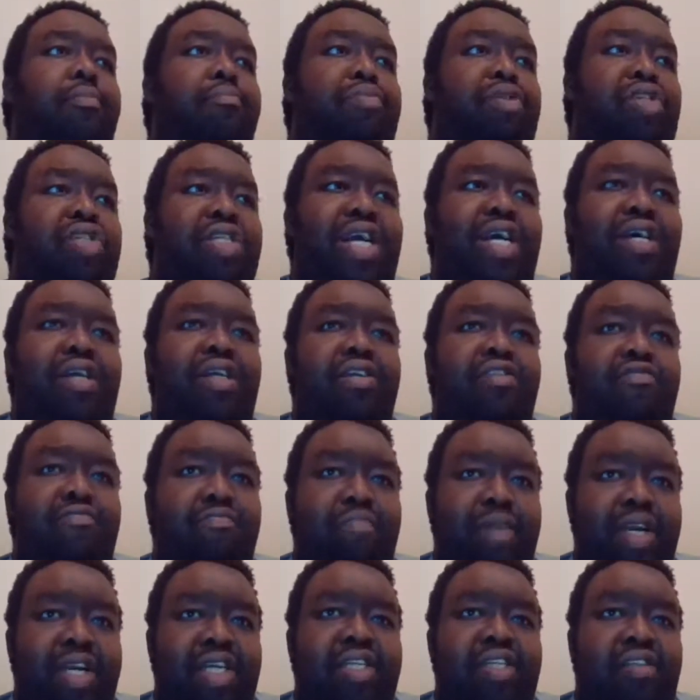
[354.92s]
but now that you've
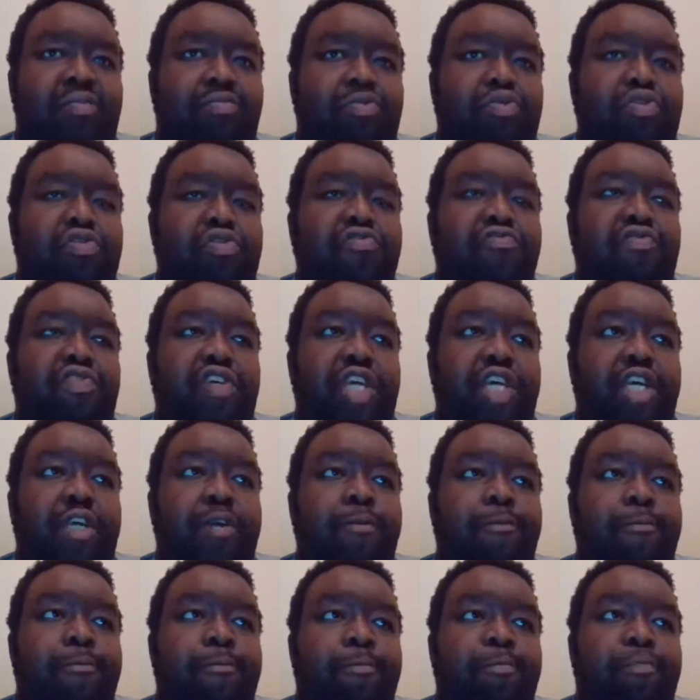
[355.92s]
made this
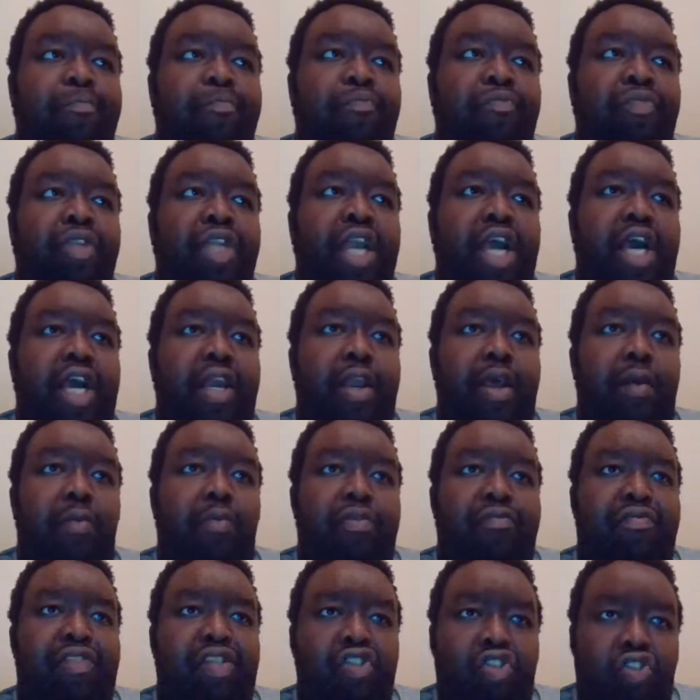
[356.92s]
movie and that
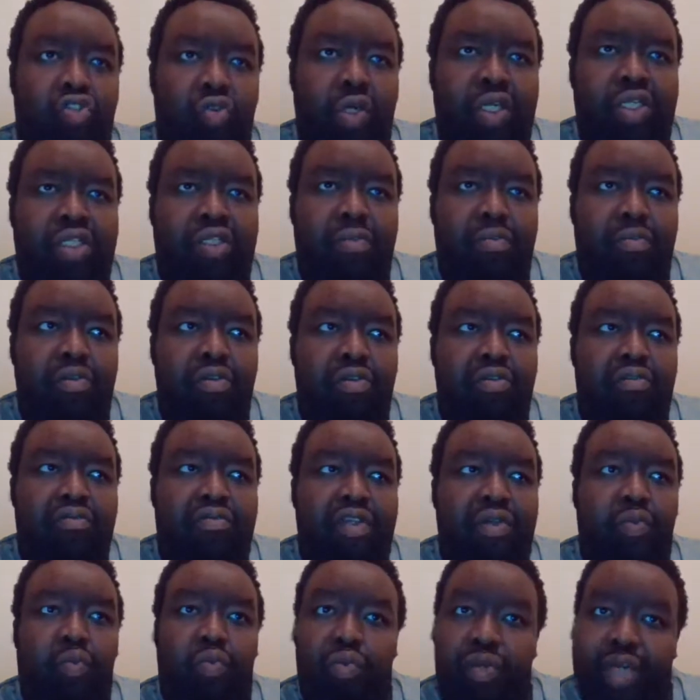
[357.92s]
we've enjoyed the
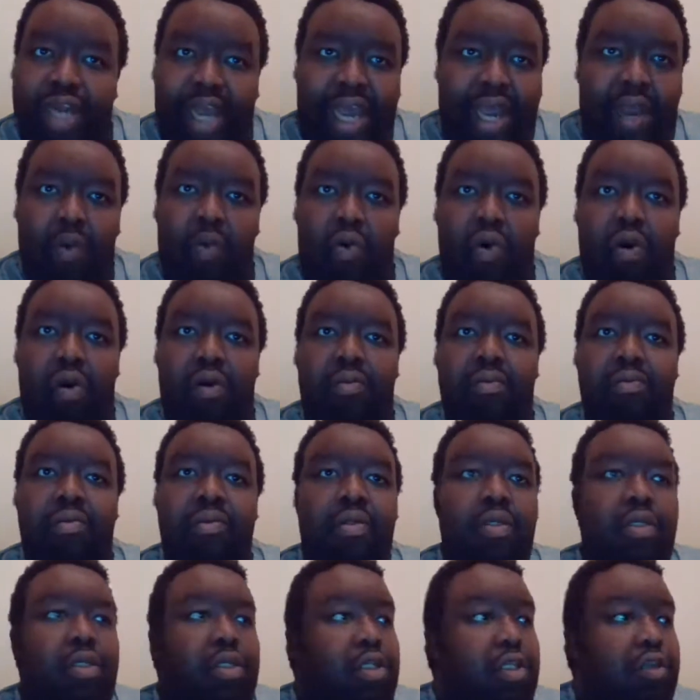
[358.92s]
movie, now what?
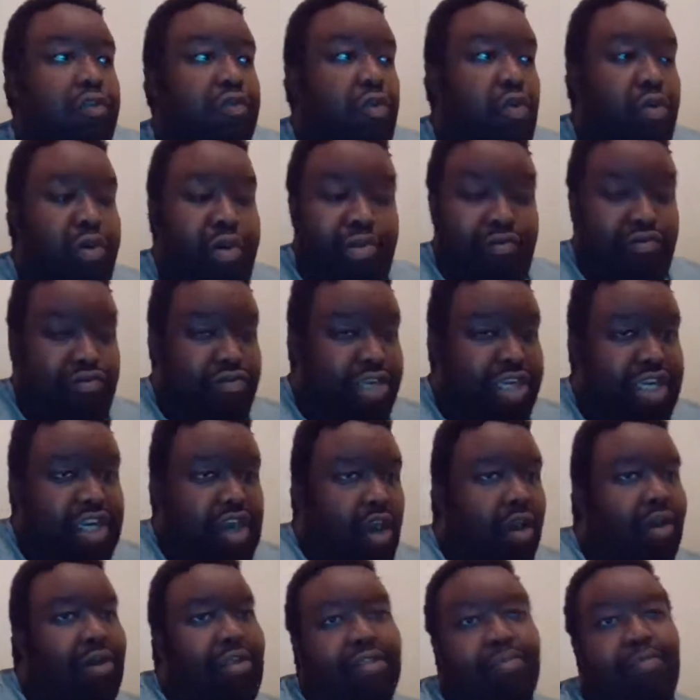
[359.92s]
You've already
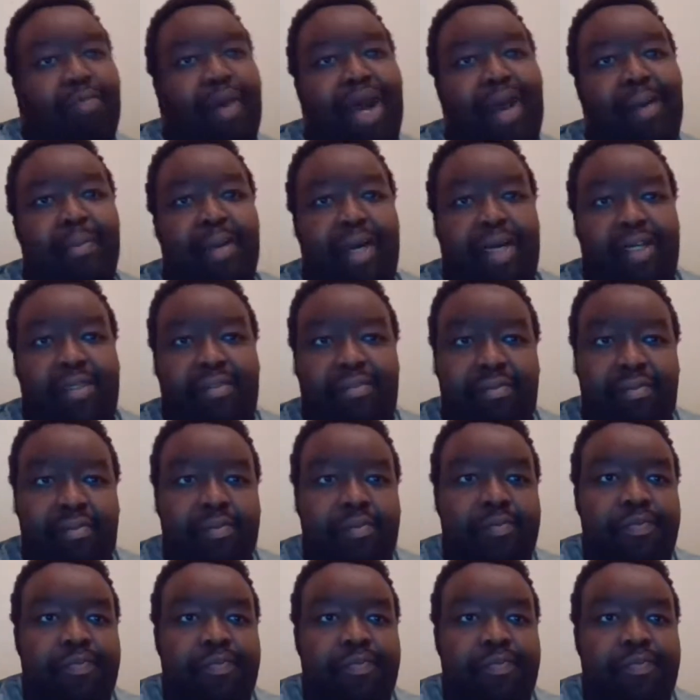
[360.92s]
recast Batman.